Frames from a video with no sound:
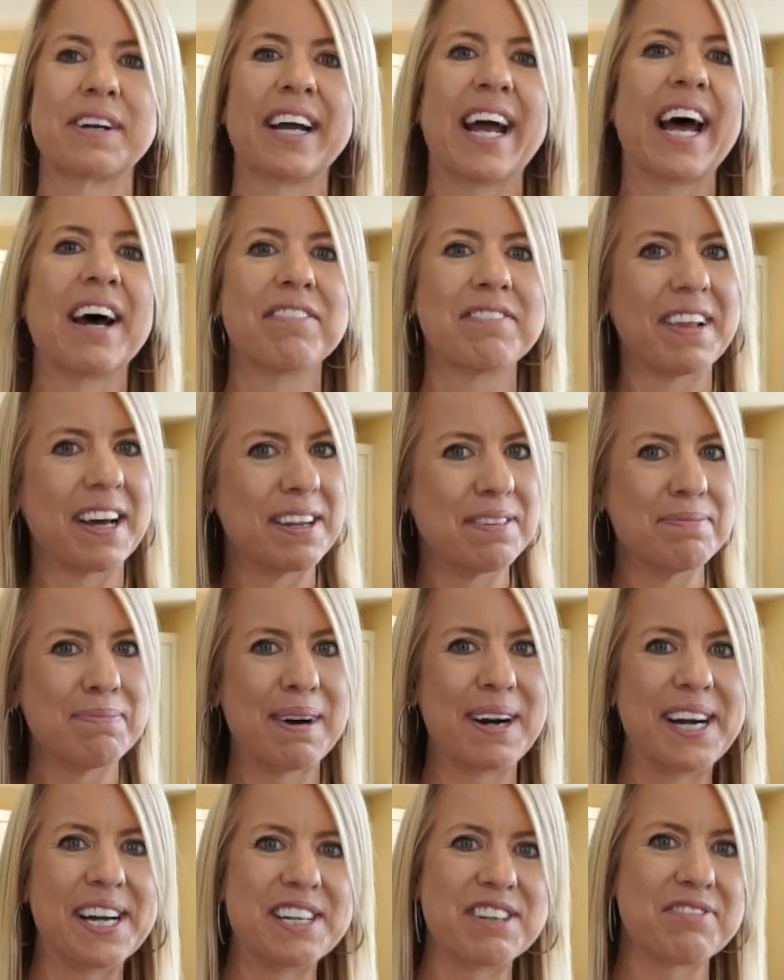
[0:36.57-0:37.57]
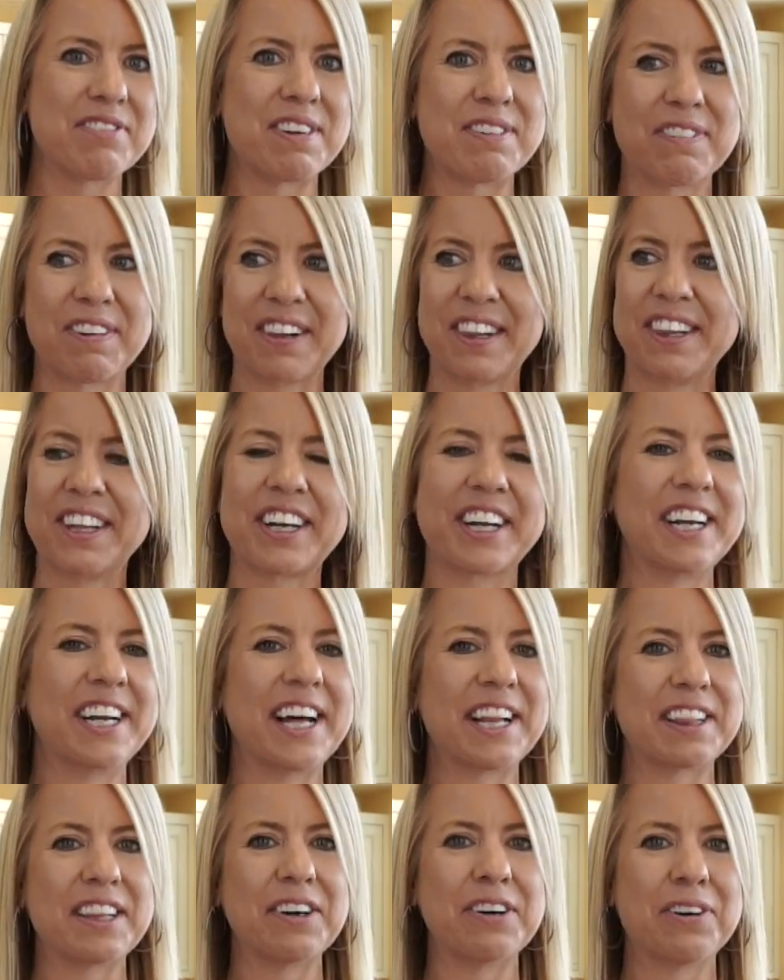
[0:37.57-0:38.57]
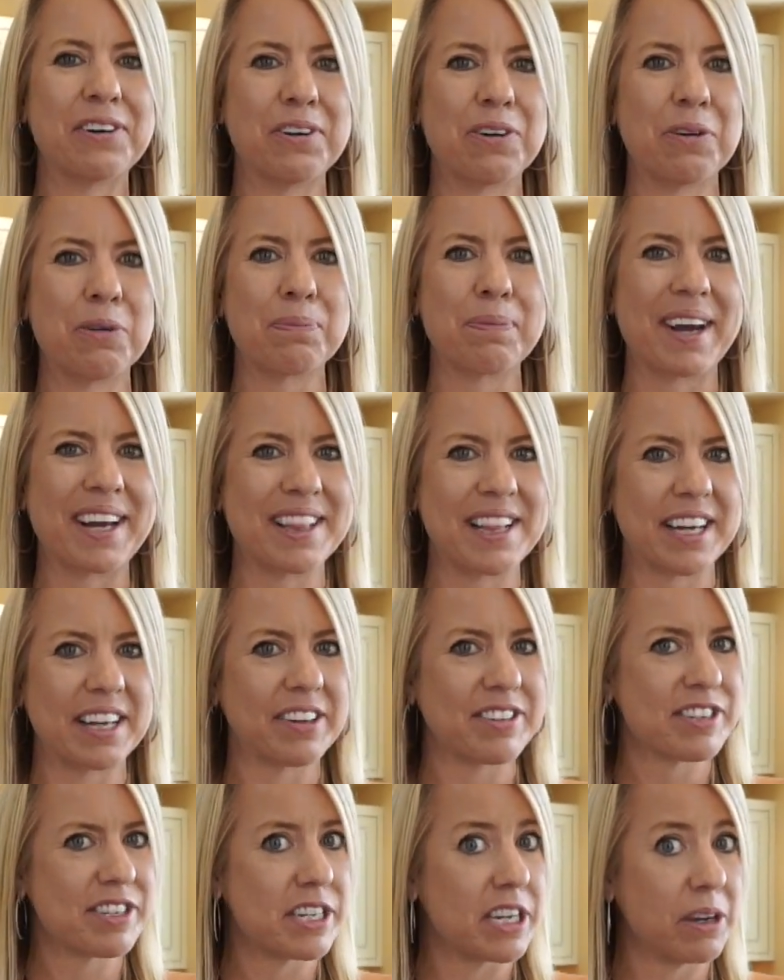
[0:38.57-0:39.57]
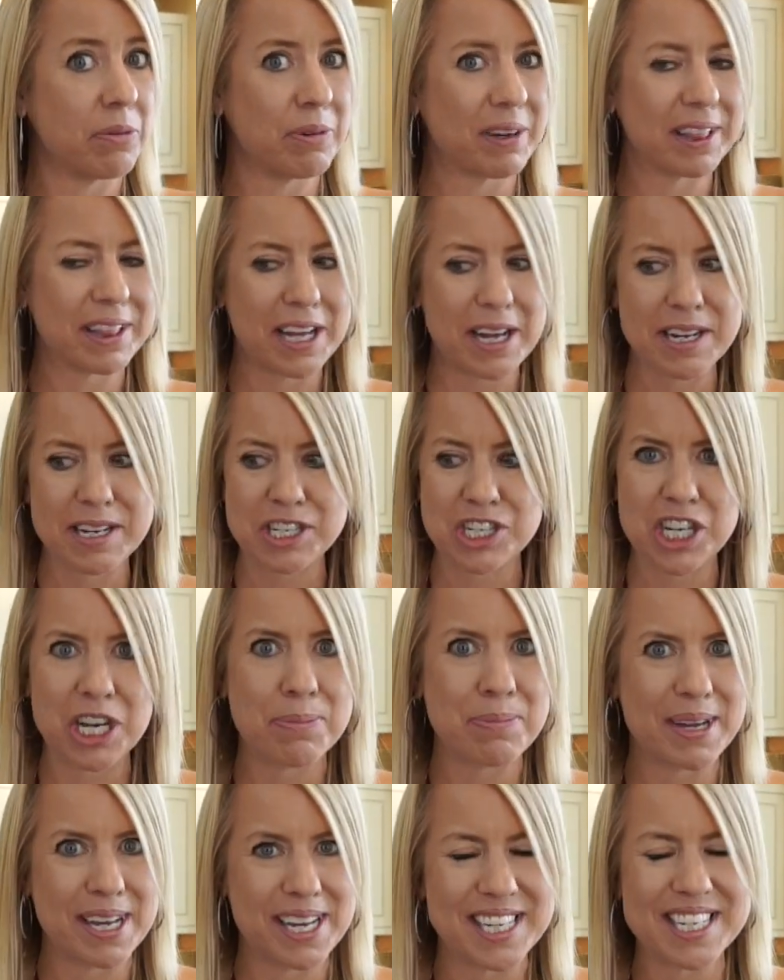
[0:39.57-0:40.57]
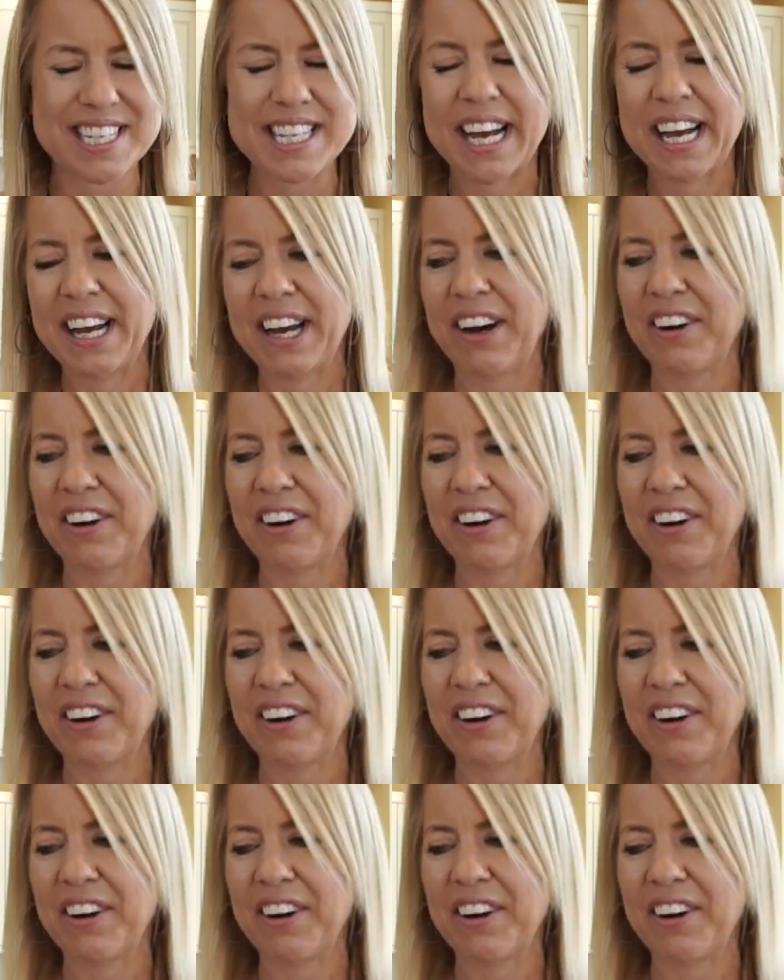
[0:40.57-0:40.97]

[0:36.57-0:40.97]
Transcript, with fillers: have that in mind when we're looking at the home. I think you'll see what she means.